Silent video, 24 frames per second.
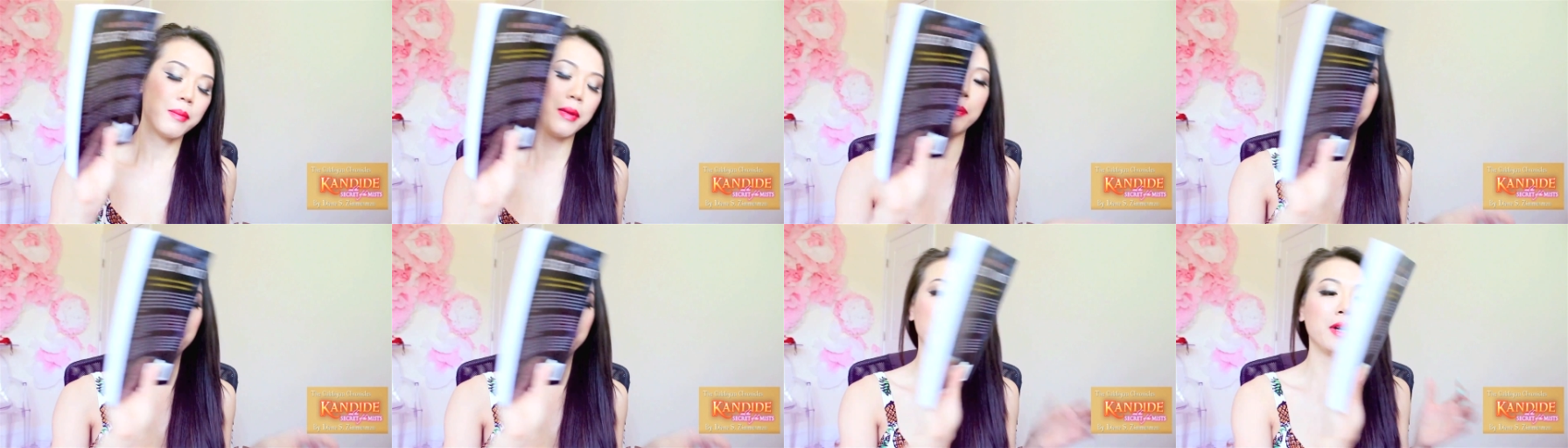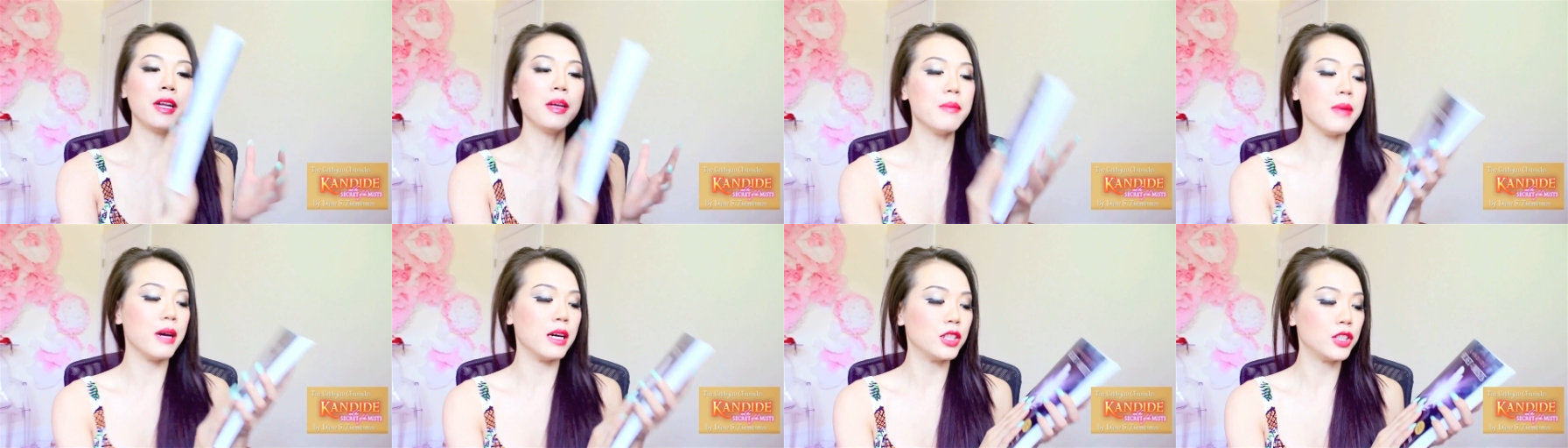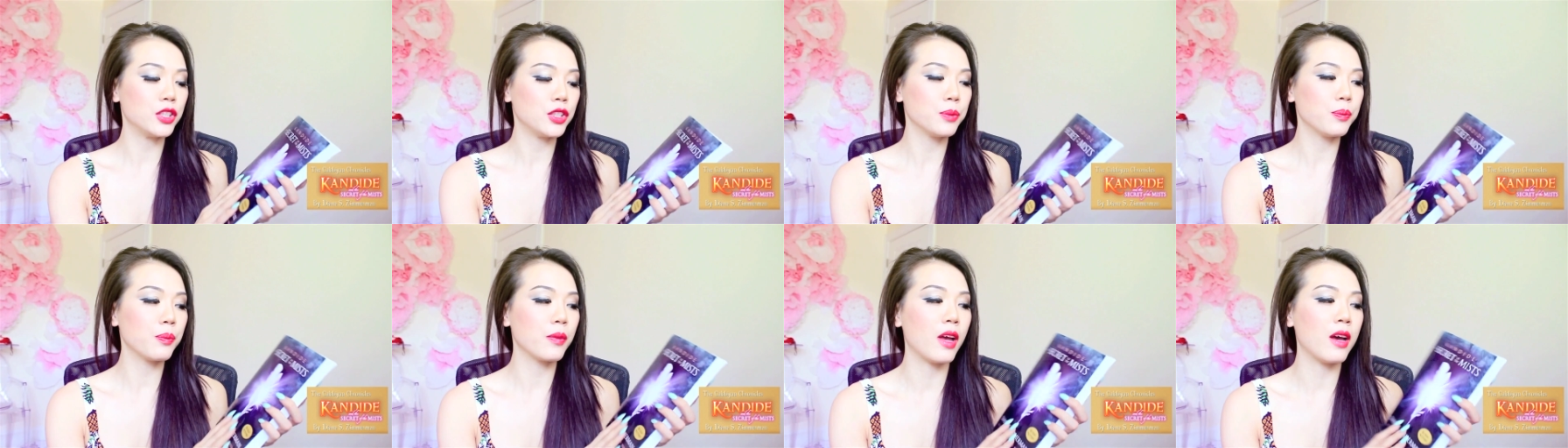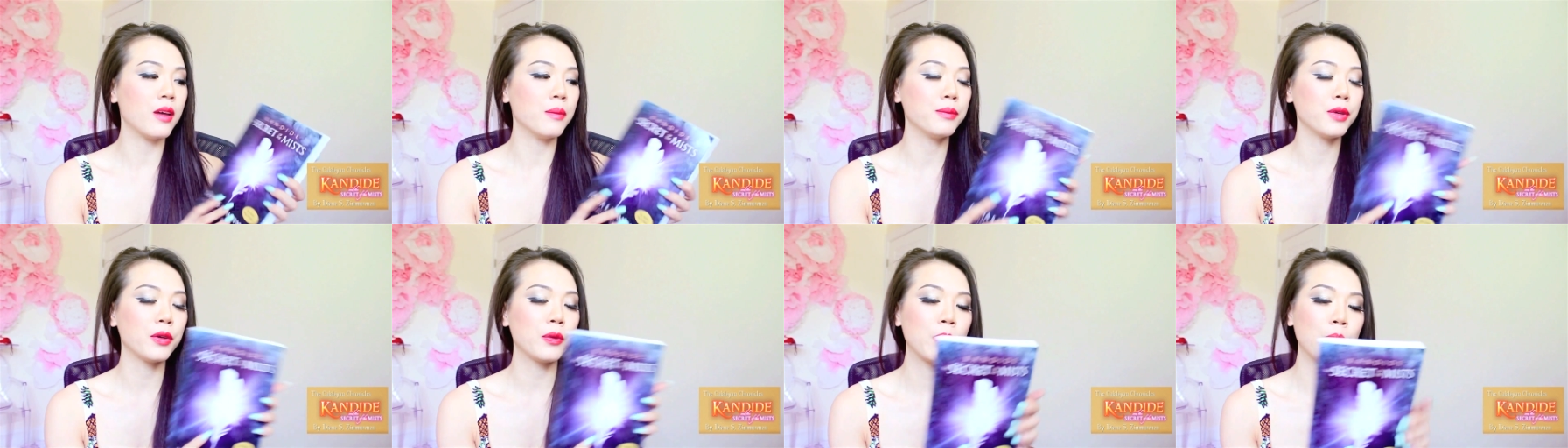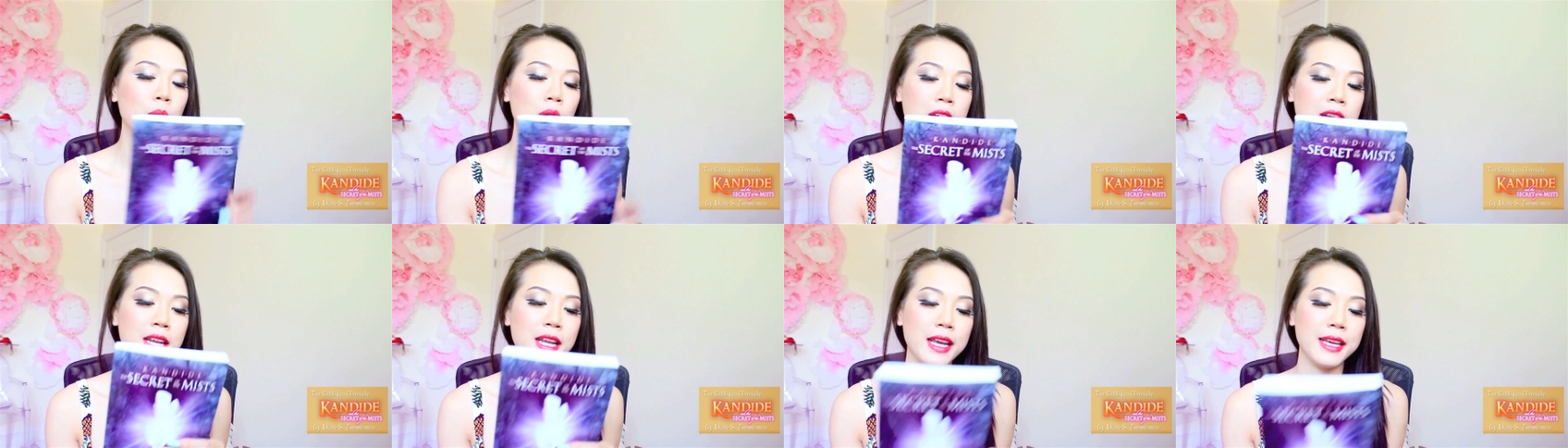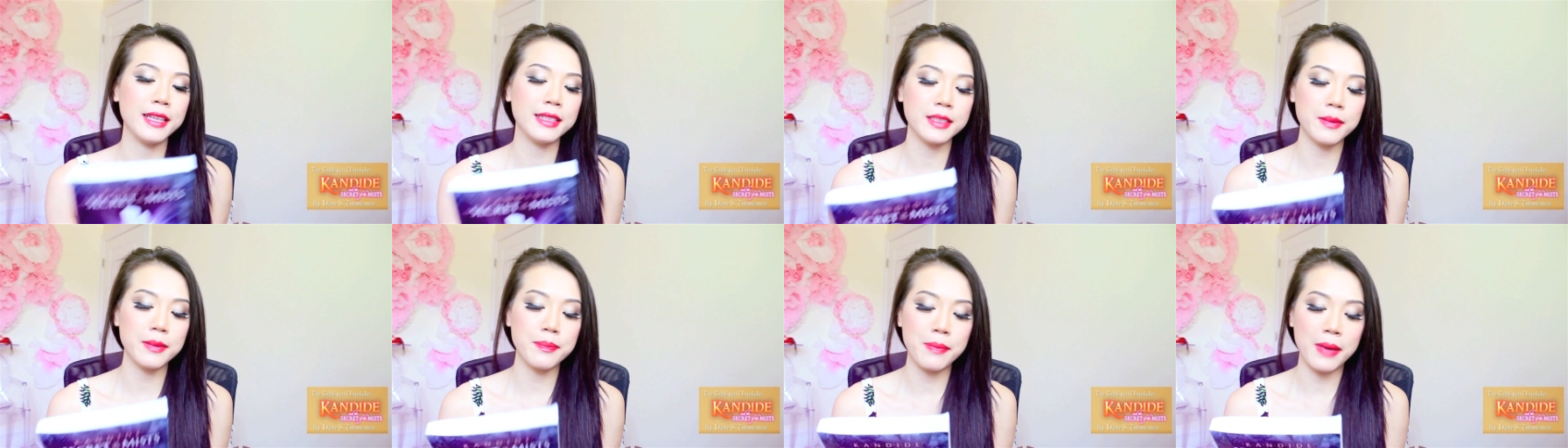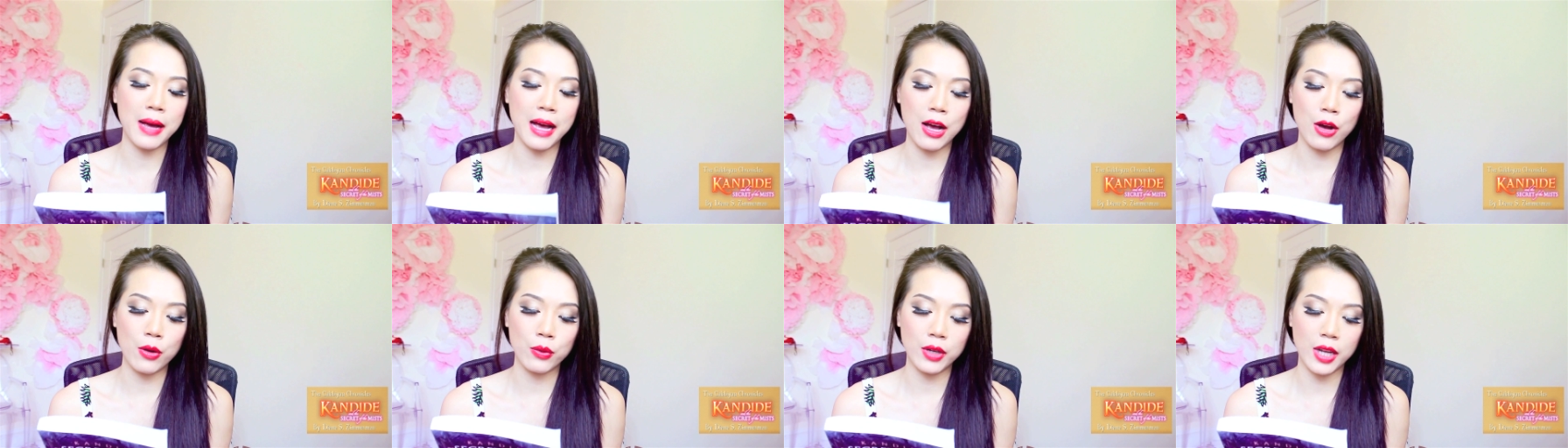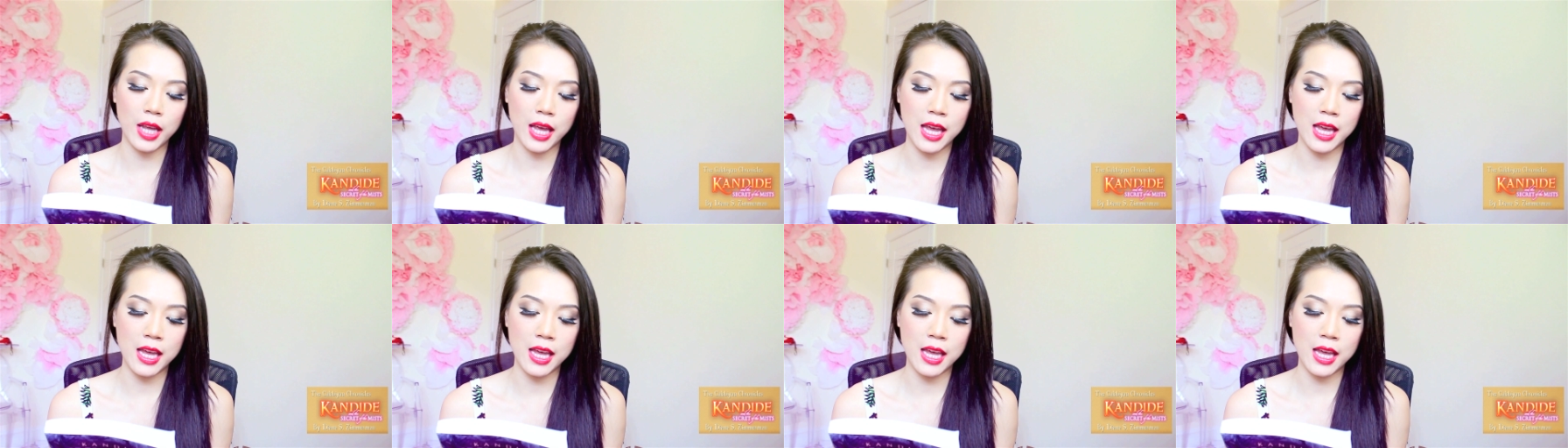But pretty much on book one, it's about